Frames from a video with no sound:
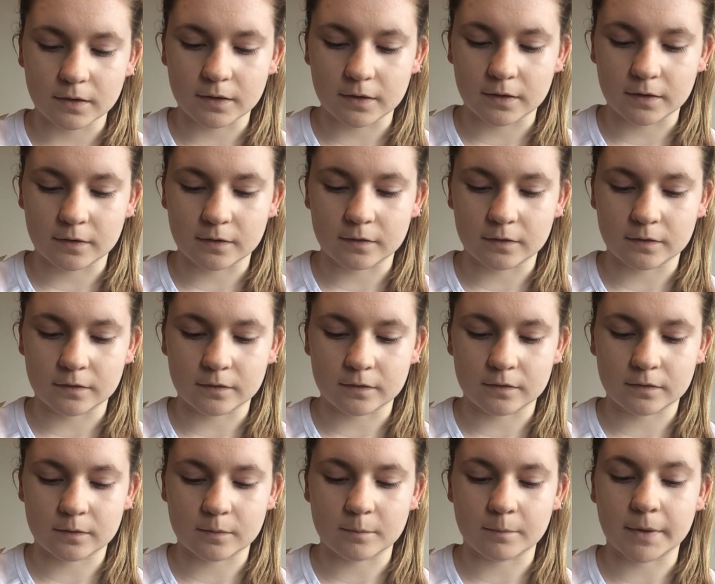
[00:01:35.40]

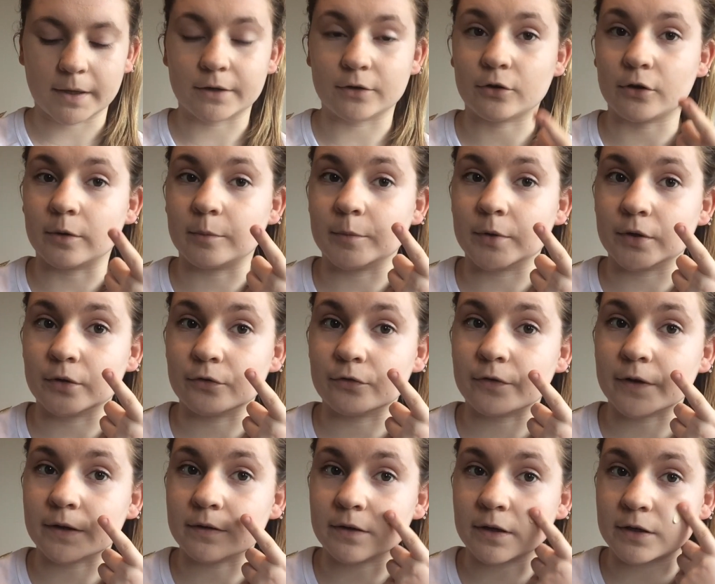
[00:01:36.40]
is my normal
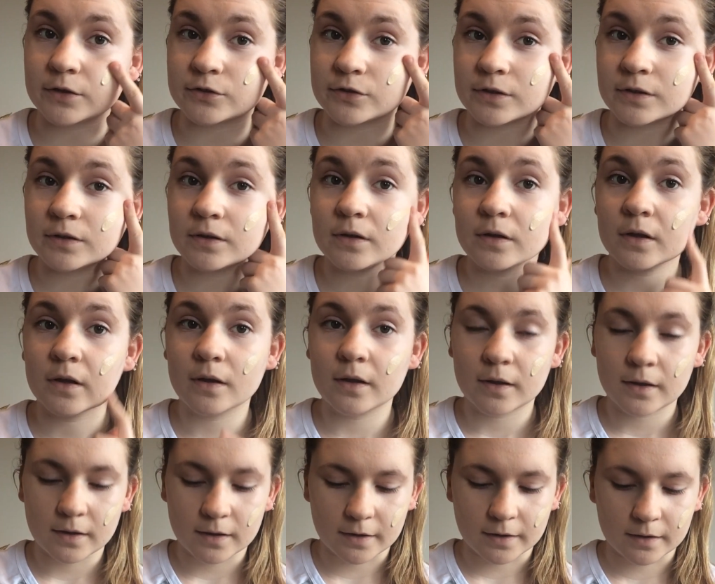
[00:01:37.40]
foundation,
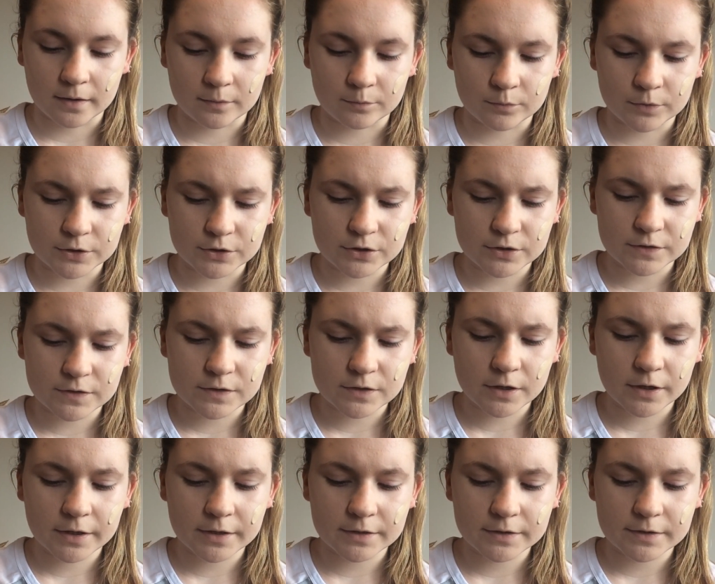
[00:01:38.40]
which is
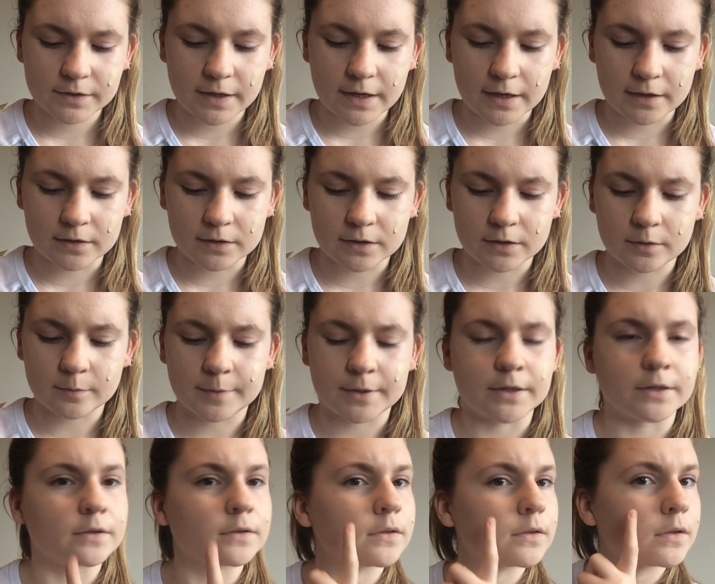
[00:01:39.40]
starting to get a little
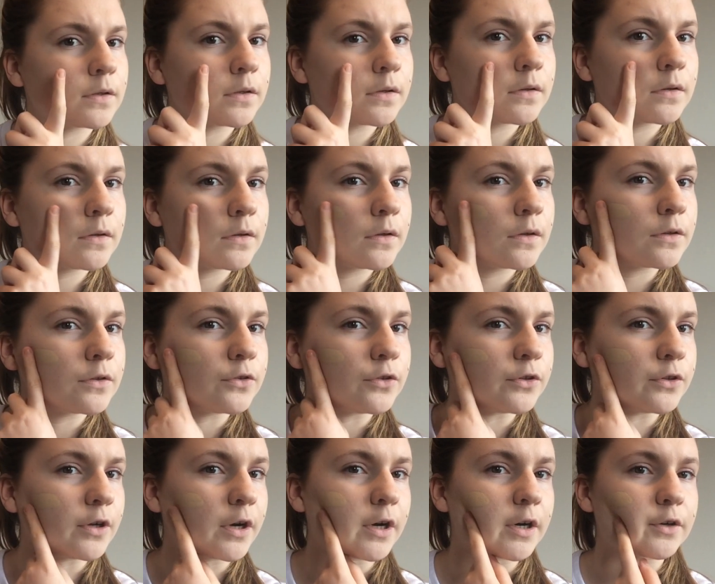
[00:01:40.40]
bit
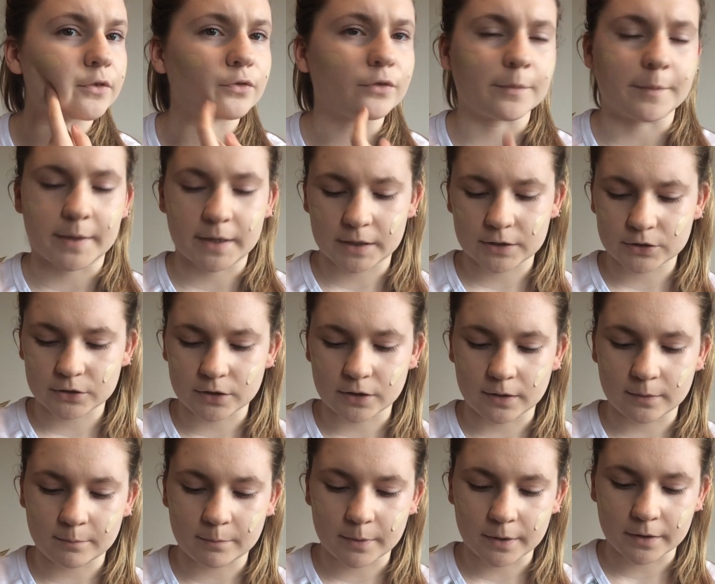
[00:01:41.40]
too dark for me
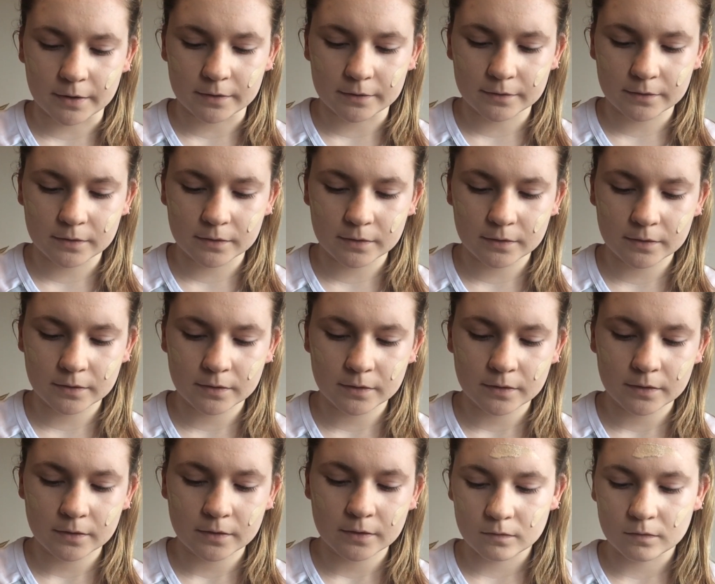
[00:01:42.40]
actually, but
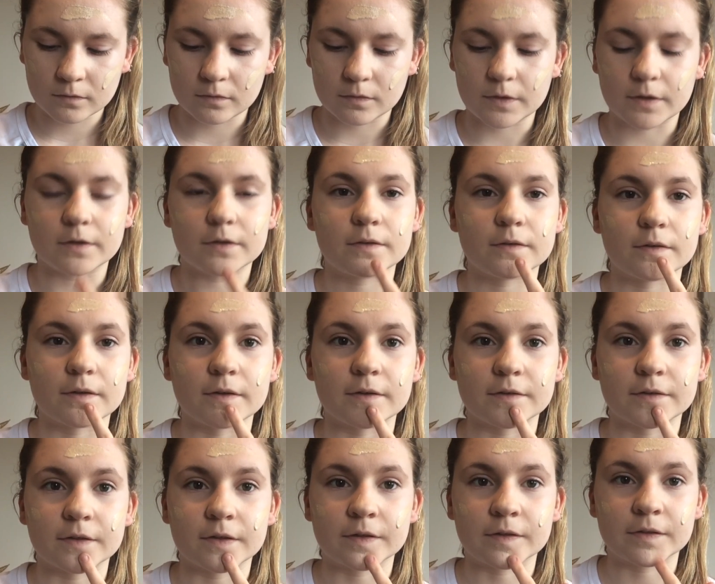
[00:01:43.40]
this
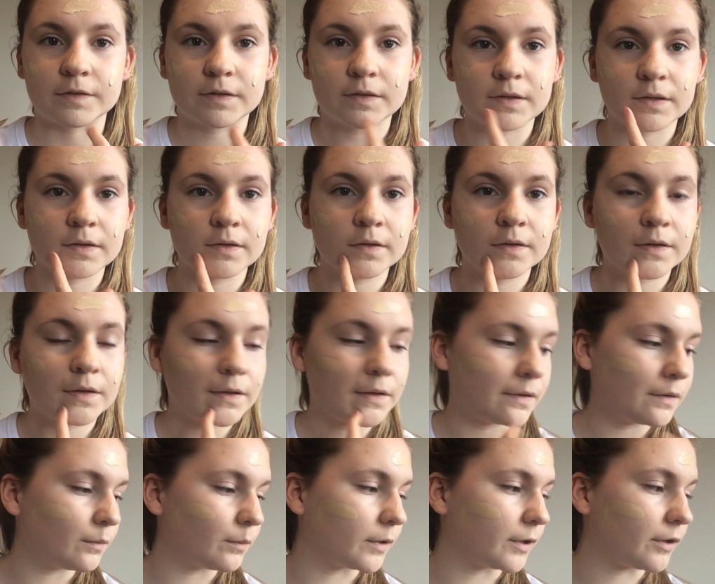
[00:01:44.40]
isn't
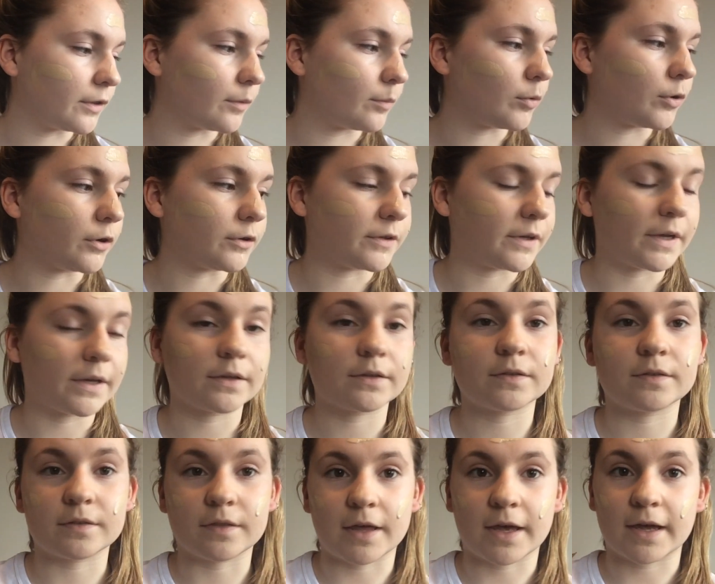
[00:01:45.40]
one of the
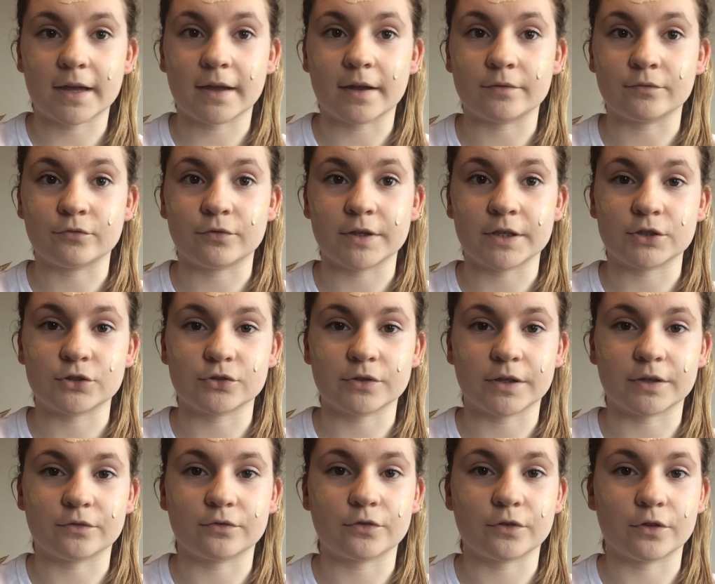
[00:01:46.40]
products that I'm
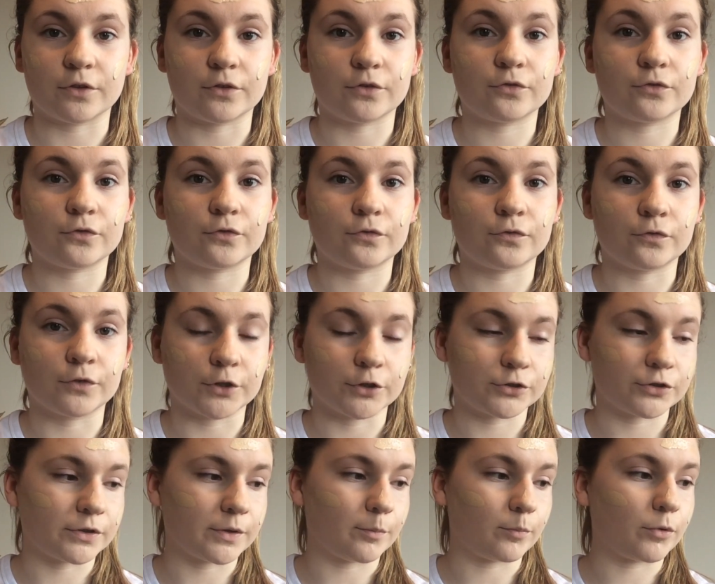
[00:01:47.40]
featuring for the
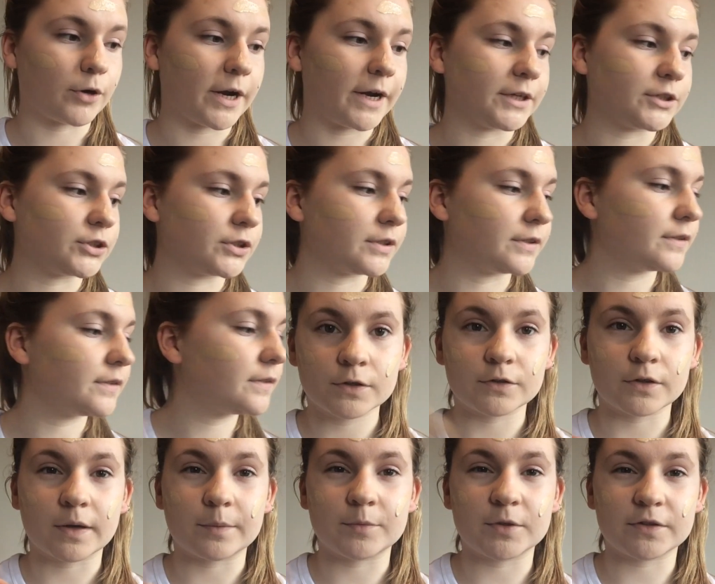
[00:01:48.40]
first impressions.
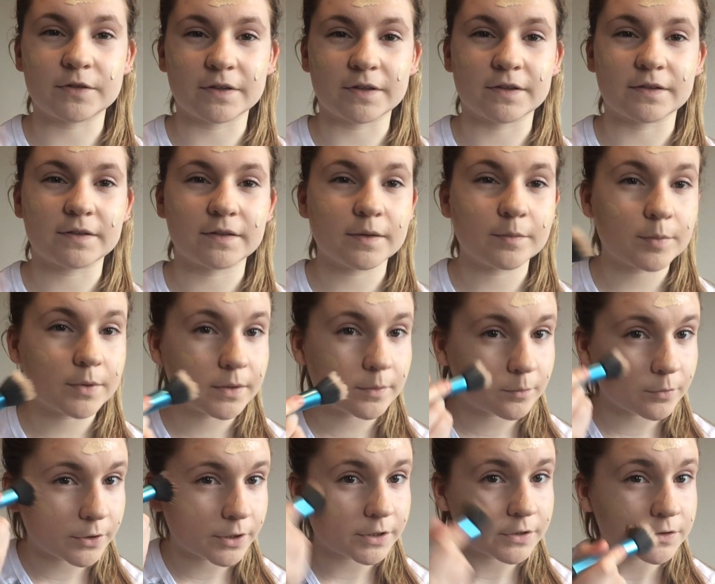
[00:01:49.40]
So I'm using a
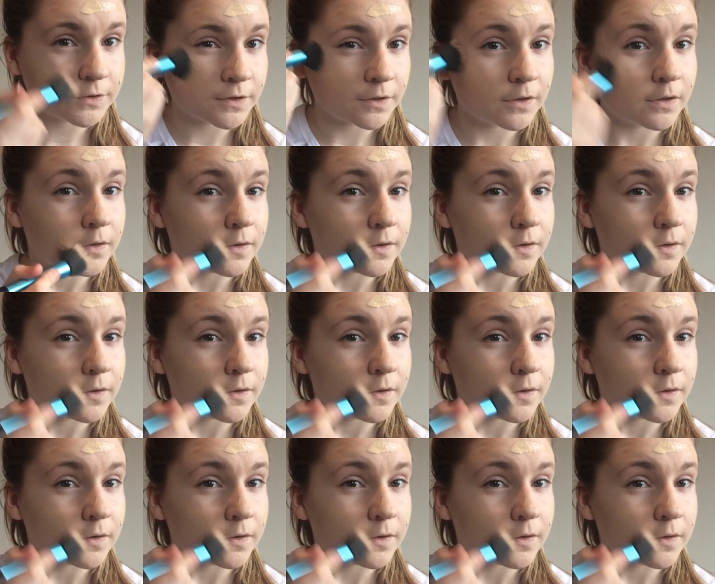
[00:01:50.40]
stippling brush.